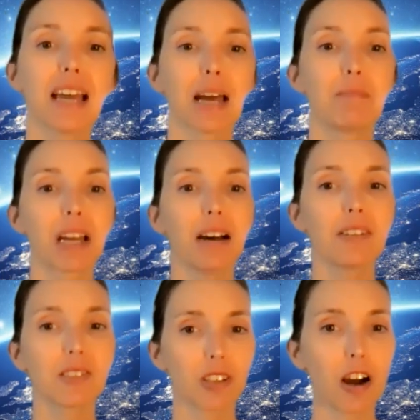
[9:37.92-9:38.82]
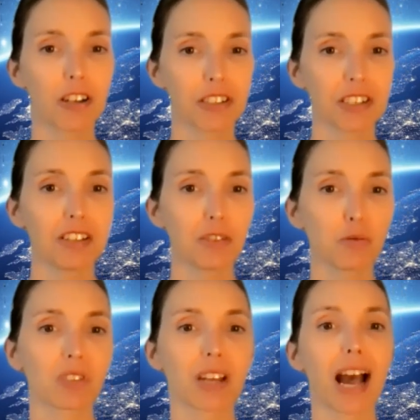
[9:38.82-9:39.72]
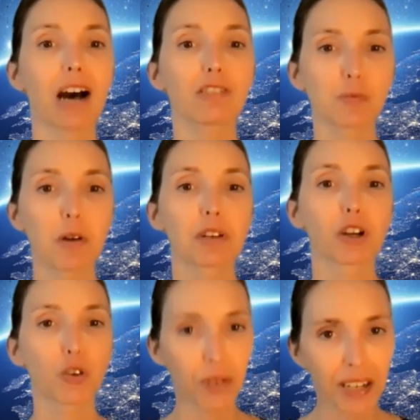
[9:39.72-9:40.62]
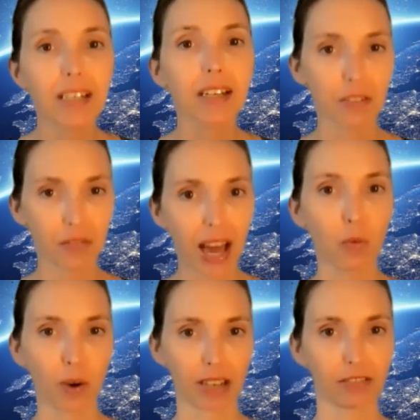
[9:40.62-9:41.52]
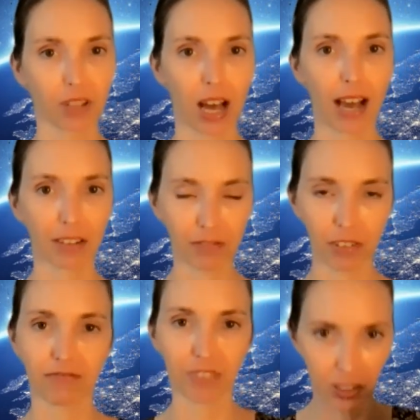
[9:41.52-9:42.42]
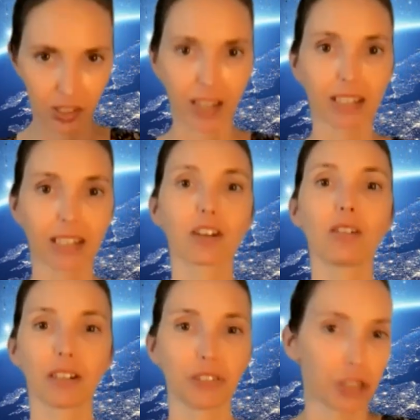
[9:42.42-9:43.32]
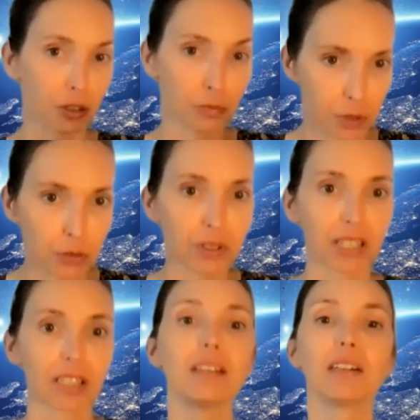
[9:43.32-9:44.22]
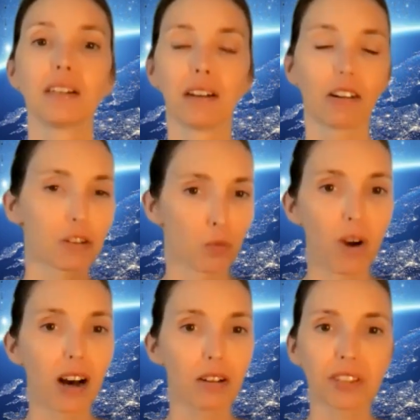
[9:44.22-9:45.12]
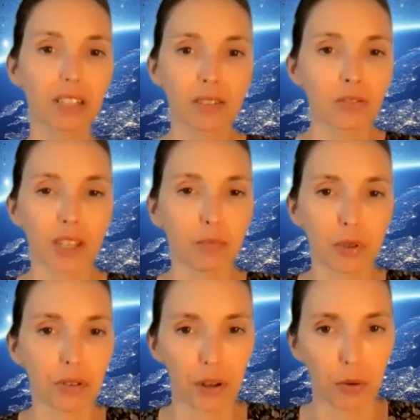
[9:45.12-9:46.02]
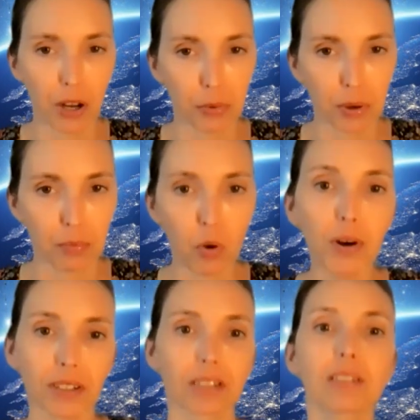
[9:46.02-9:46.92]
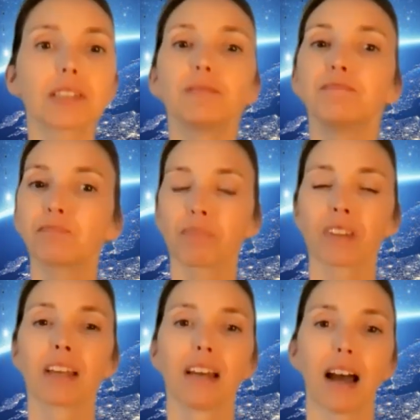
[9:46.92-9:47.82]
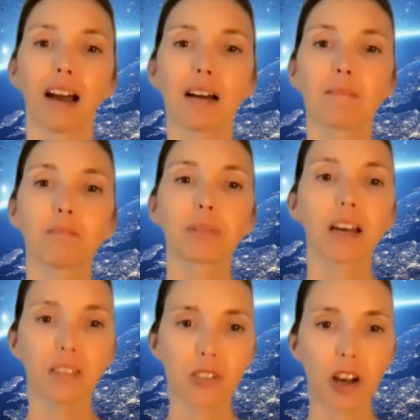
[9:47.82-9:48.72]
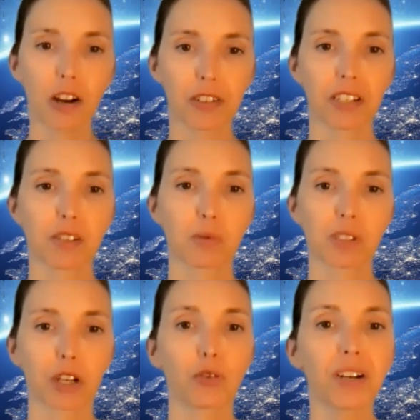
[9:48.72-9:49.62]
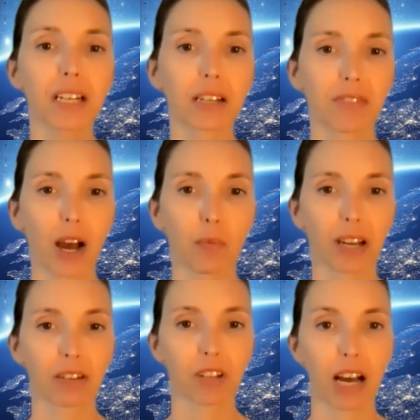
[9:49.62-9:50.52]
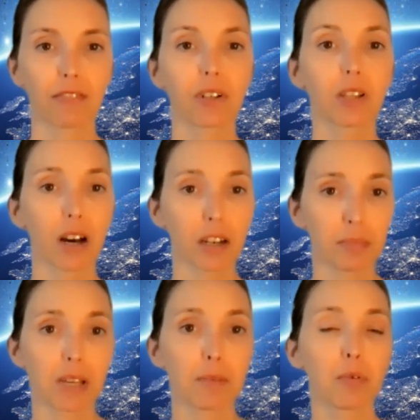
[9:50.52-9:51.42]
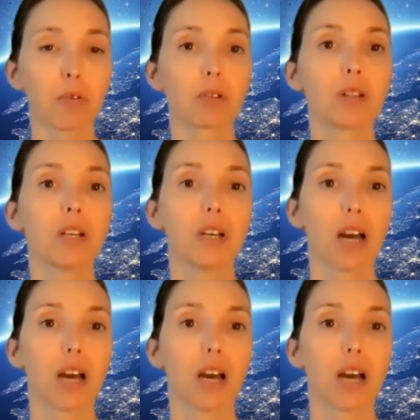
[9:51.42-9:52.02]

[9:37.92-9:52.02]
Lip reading: And because Socrates was an outspoken critic of that way of life, of fixating on, beauty, on wealth, he didn't think beauty or wealth were important. Because Socrates was a critic of that way of life, a lot of people